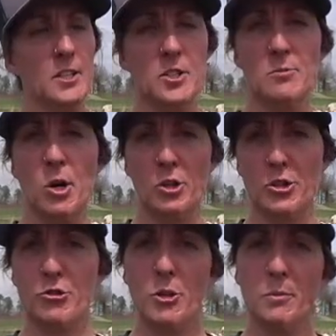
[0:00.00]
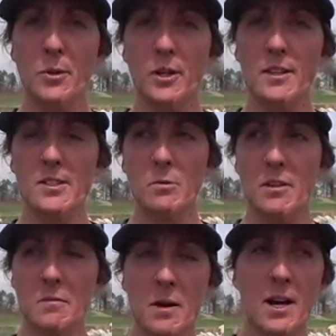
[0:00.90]
a smaller triplet that's
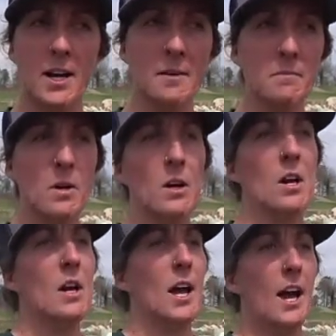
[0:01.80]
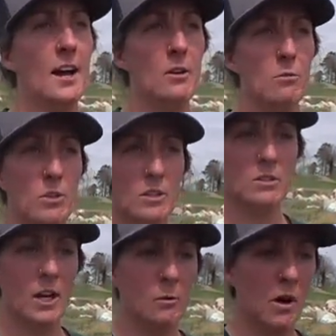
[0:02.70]
with a mom, I
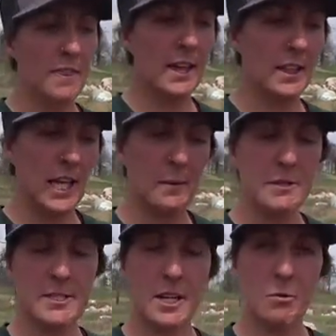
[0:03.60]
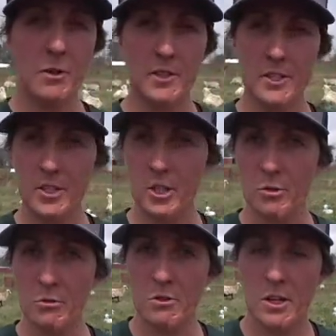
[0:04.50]
want that lamb to stay with its
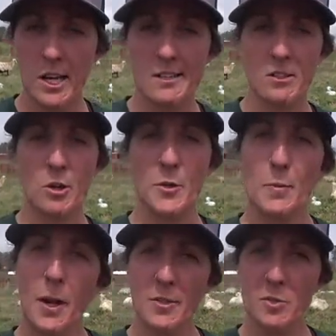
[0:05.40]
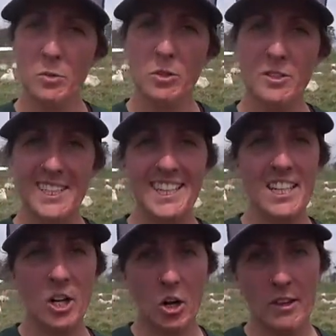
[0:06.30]
ewe as long as possible to
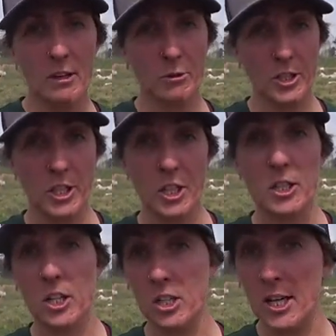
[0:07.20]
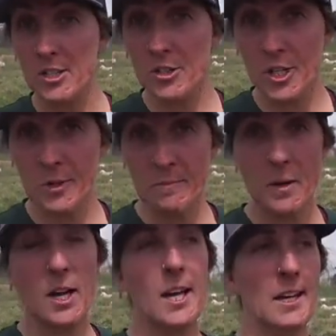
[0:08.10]
get all that really good colostrum,
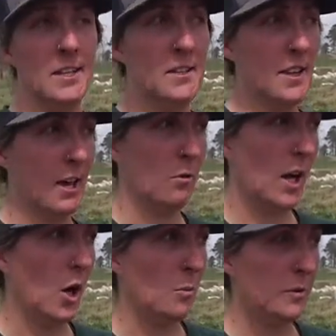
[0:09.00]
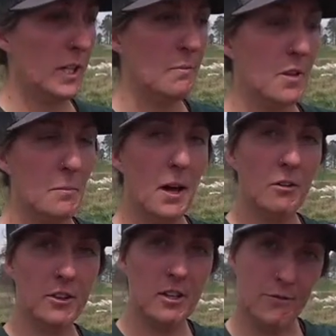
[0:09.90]
and that will help keep them
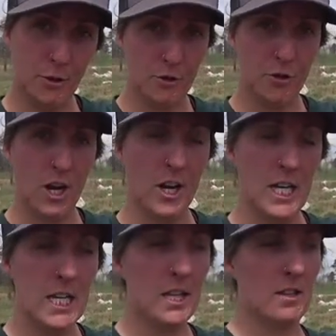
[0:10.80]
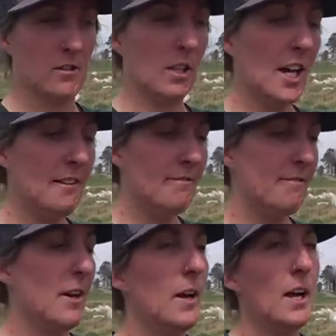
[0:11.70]
healthy further on in their
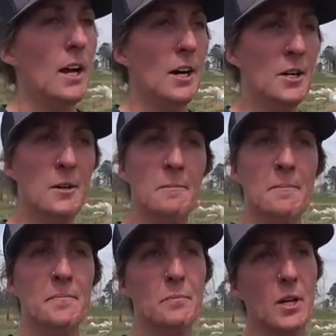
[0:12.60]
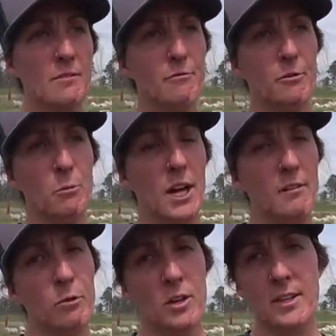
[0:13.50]
life. But if we
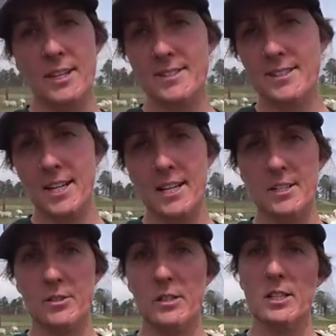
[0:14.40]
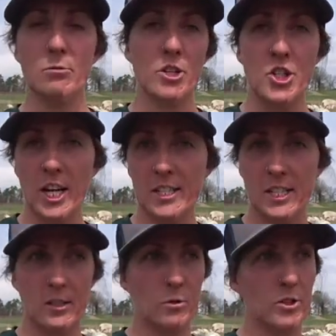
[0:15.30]
have one that, say, is
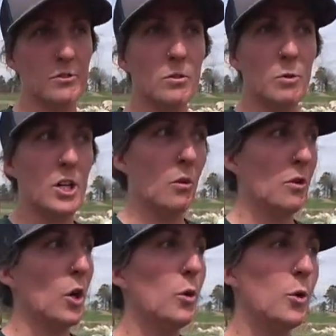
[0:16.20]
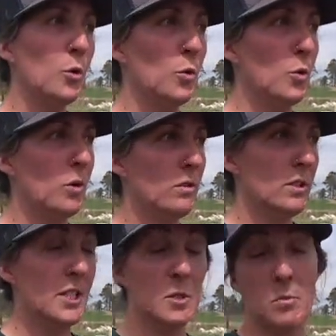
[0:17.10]
rejected, or we don't know who
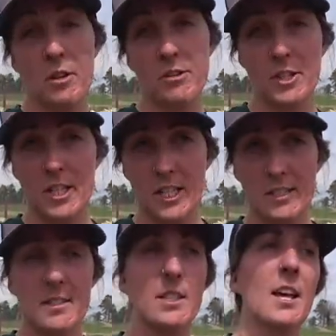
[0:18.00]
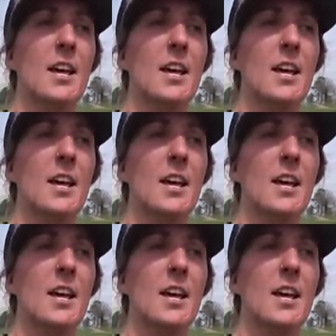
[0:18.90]
its mother is,